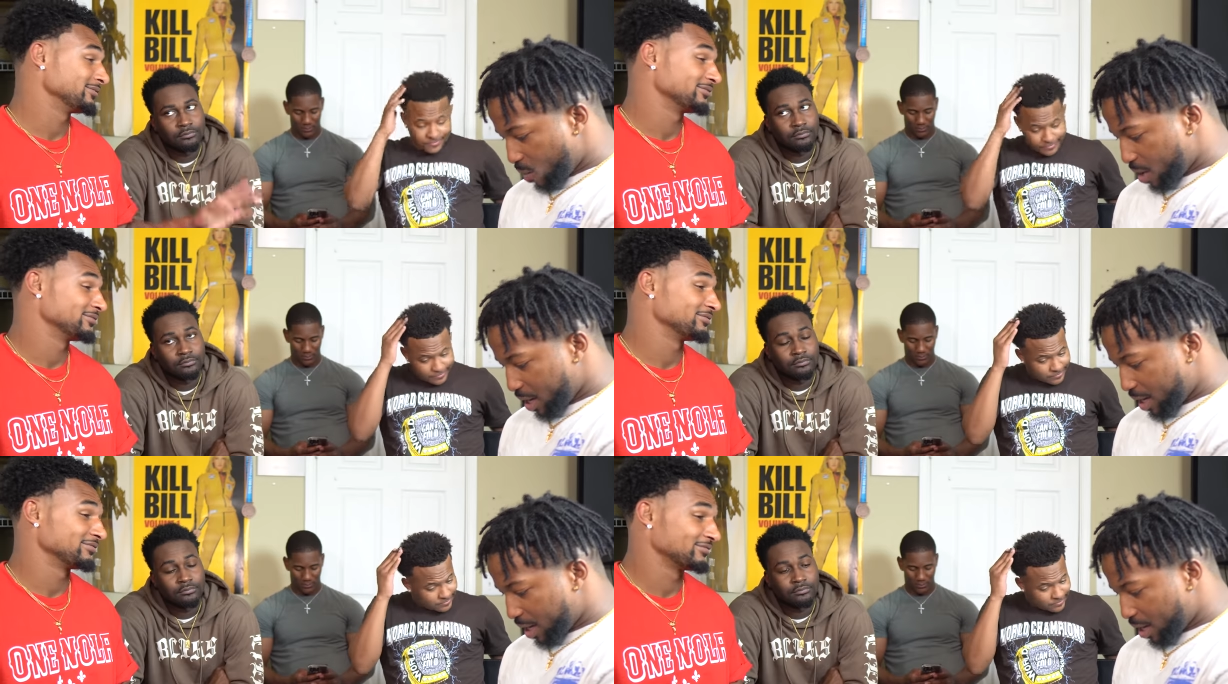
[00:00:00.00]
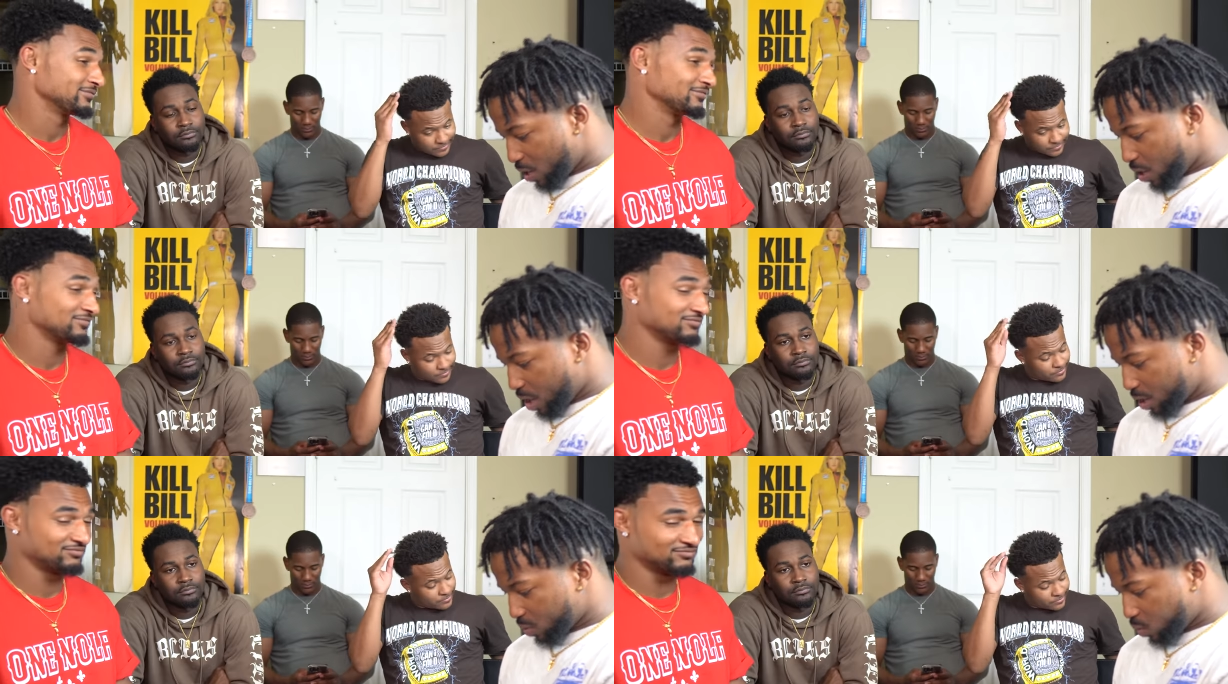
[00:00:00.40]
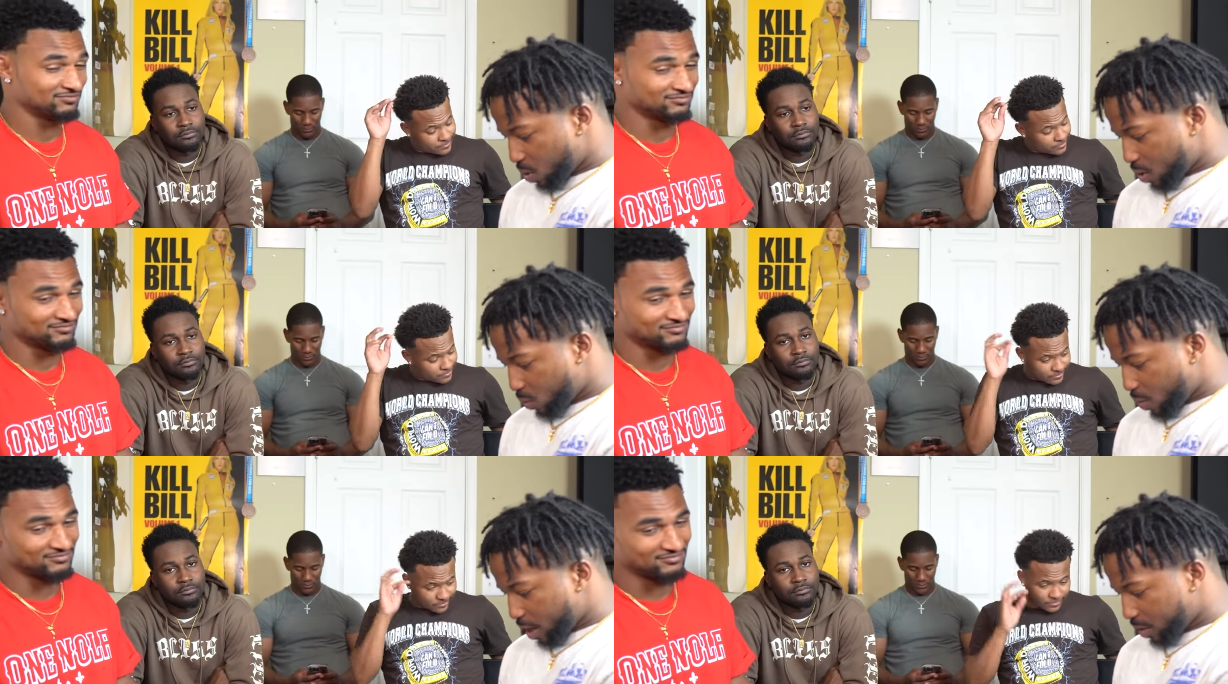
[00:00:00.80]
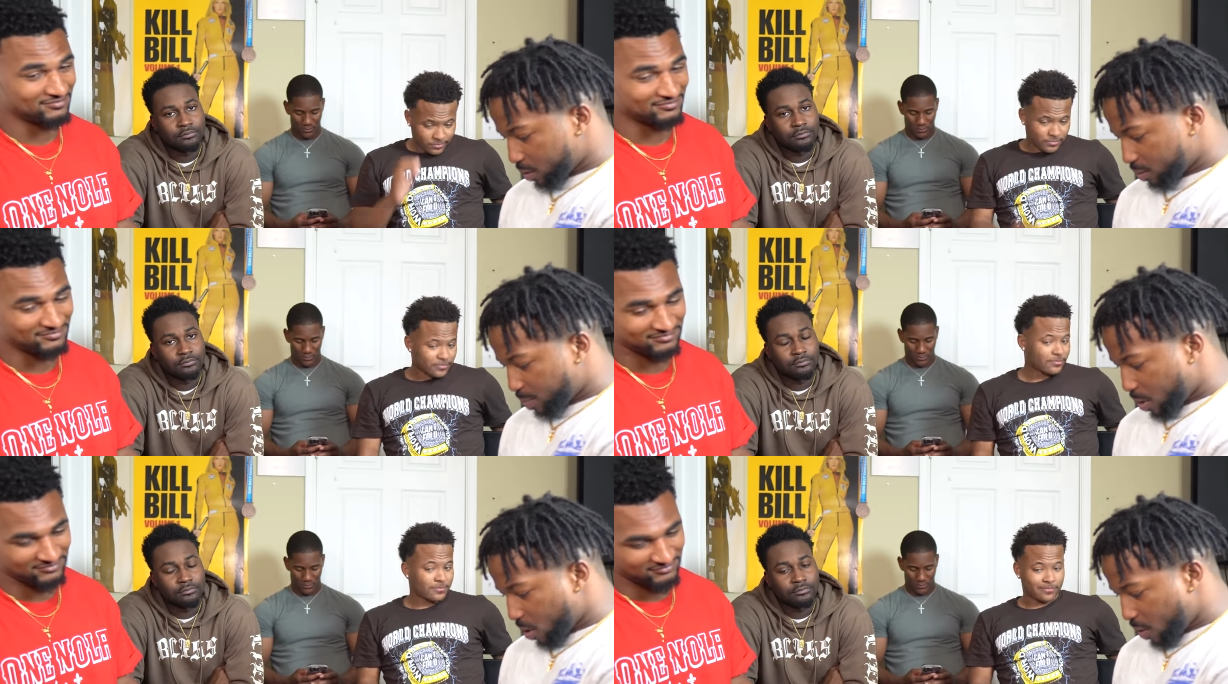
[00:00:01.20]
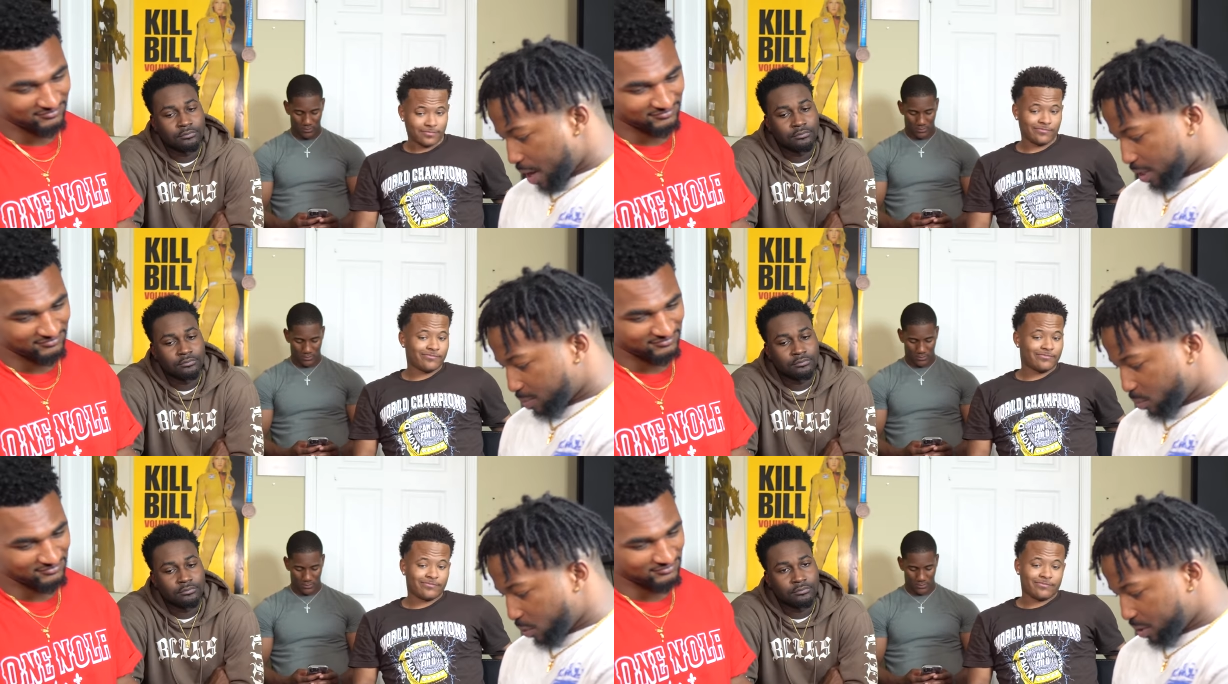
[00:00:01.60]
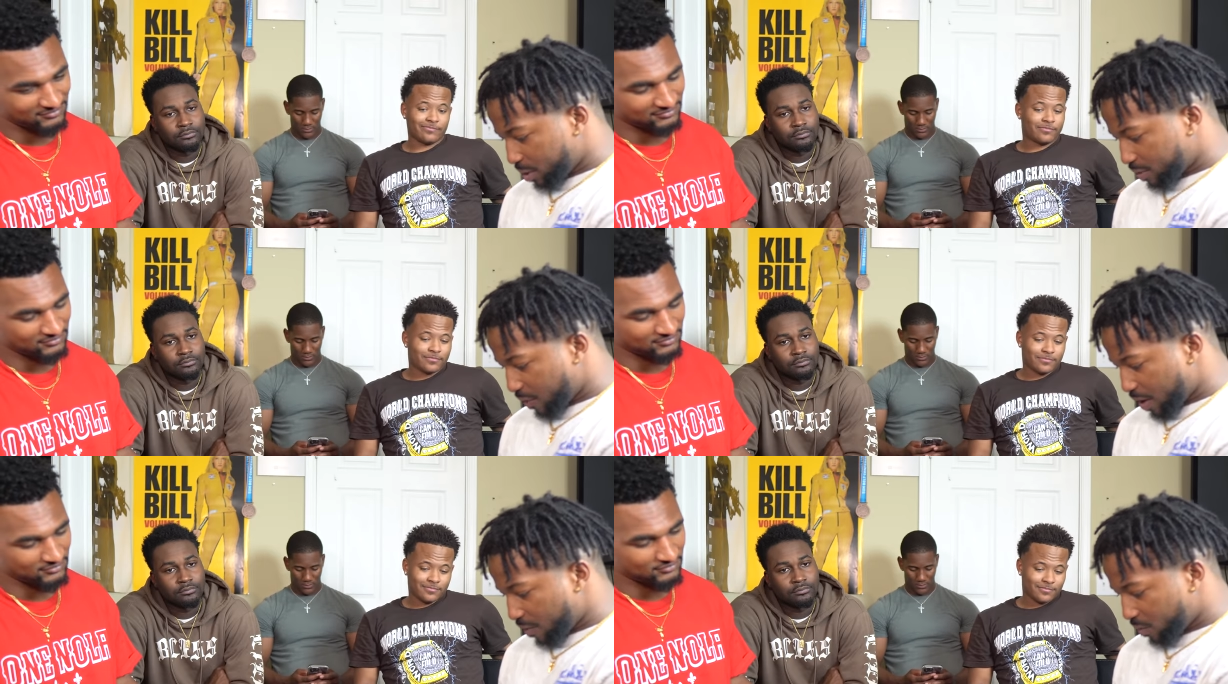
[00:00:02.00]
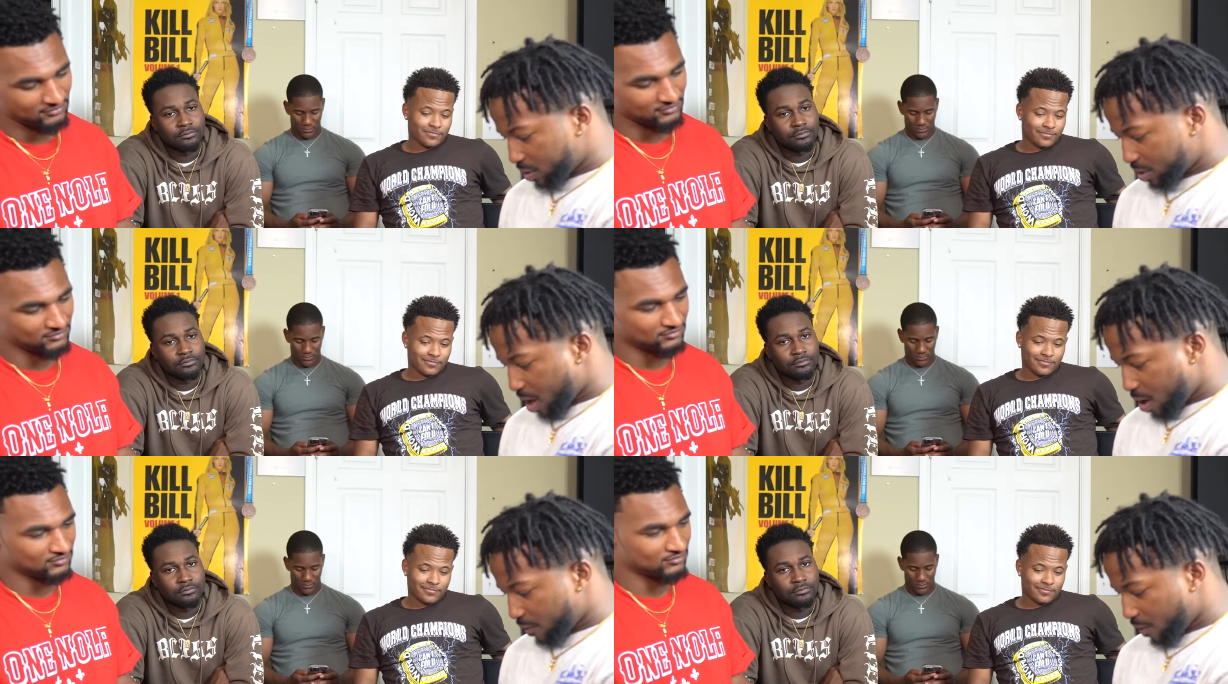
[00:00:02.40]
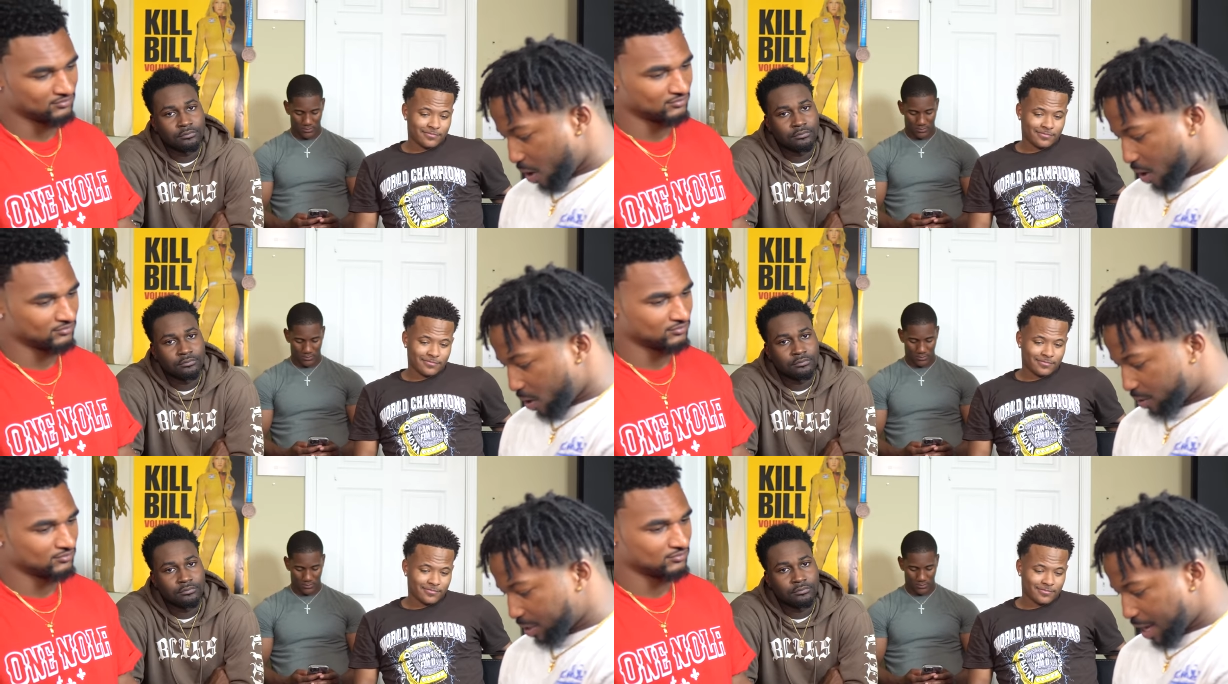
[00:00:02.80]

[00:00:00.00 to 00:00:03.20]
Speaker 1: one in the Guinness World Records poll as Britain's favorite song of all